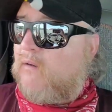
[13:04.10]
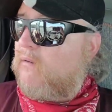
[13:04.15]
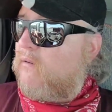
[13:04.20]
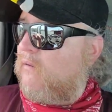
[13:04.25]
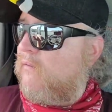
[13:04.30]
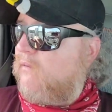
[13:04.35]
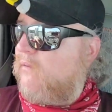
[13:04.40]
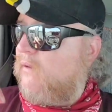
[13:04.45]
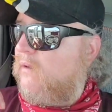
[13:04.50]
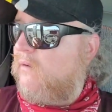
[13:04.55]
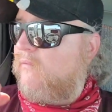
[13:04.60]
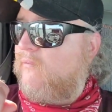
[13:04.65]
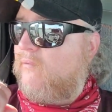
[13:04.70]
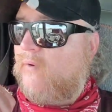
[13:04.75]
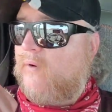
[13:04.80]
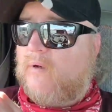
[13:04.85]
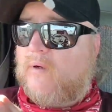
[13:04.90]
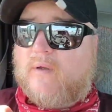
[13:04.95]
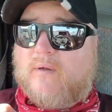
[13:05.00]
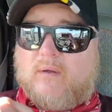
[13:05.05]
here too long
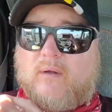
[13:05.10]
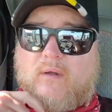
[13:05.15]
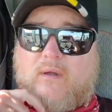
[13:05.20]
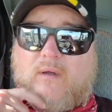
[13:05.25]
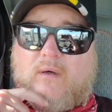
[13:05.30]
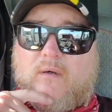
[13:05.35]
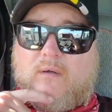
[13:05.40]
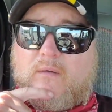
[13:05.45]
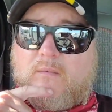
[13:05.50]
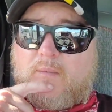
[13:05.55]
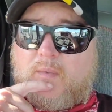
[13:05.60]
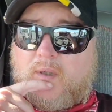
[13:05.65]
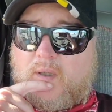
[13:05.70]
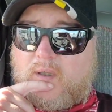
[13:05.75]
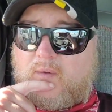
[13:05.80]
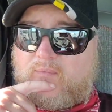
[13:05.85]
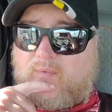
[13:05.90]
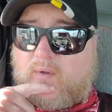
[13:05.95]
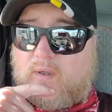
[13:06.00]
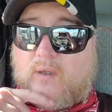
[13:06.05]
for another load,
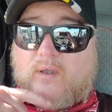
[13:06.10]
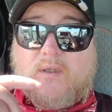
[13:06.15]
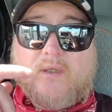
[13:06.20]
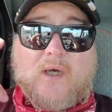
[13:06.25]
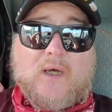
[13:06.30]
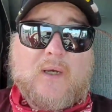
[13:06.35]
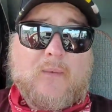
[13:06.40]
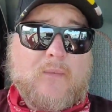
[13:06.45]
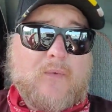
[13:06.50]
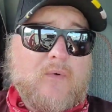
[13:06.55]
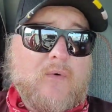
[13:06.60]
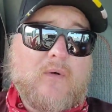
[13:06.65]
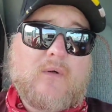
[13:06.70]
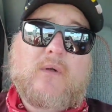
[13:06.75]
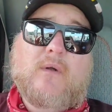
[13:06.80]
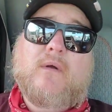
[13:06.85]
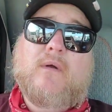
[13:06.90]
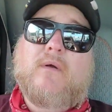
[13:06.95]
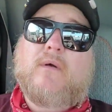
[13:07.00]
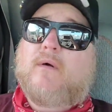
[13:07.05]
but if it looks like I'm
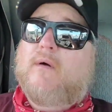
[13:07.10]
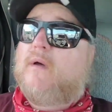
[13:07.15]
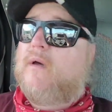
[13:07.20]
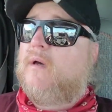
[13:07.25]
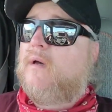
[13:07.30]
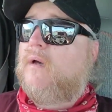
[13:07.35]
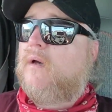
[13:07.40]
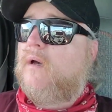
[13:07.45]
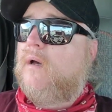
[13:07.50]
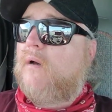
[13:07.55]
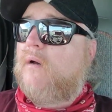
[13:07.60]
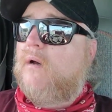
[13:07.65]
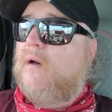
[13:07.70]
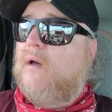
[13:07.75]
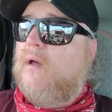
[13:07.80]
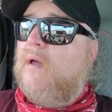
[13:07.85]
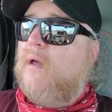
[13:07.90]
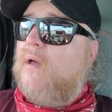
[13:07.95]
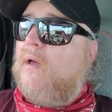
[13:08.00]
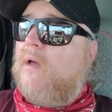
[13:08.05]
going to,
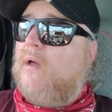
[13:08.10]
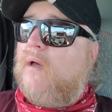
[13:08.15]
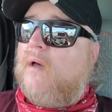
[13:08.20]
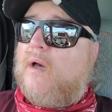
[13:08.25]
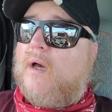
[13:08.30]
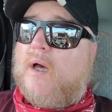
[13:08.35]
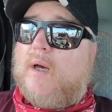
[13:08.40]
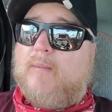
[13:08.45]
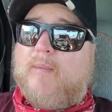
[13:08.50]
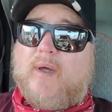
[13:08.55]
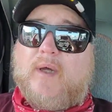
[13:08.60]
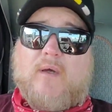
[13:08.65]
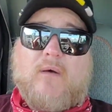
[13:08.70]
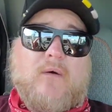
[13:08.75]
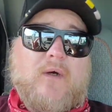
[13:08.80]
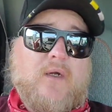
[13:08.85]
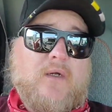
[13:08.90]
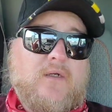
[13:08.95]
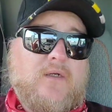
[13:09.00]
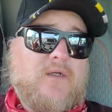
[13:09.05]
I may
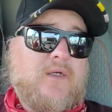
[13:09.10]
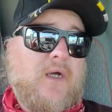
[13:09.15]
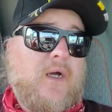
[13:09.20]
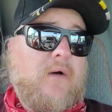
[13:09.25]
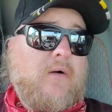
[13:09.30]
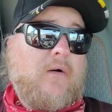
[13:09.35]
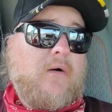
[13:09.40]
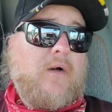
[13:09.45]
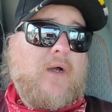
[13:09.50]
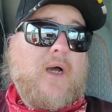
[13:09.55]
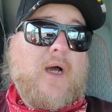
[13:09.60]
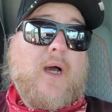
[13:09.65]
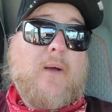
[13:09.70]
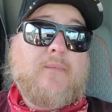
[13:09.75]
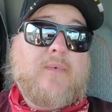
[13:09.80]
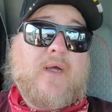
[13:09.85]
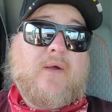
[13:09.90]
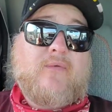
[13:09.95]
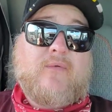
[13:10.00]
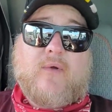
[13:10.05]
go get a shower.
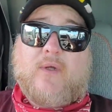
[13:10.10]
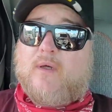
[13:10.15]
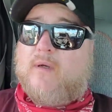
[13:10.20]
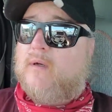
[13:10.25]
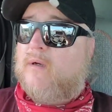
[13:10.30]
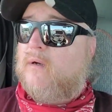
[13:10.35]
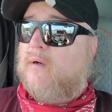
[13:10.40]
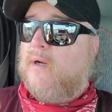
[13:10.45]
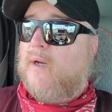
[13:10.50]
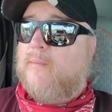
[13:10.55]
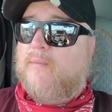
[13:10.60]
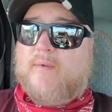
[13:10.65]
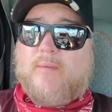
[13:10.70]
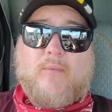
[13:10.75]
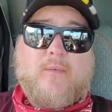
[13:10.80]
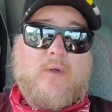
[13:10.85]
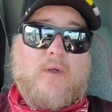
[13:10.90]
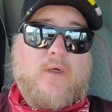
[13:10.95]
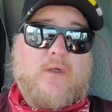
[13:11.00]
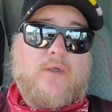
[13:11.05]
I'm definitely going to grab some